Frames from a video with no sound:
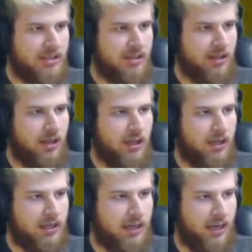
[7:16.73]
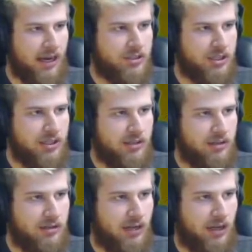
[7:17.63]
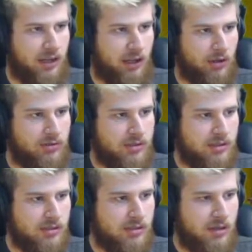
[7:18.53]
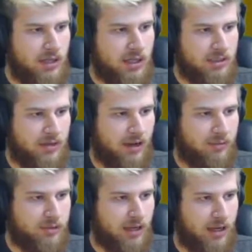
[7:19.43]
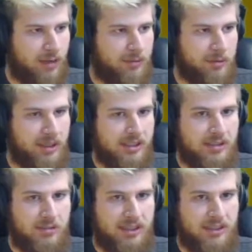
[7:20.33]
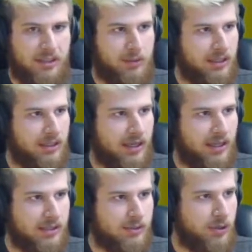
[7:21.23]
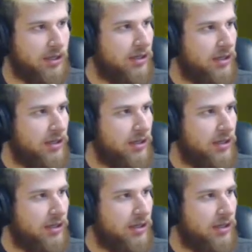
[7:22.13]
the connection in nodes, because right now I'm trying to optimize my CP. I think it's what,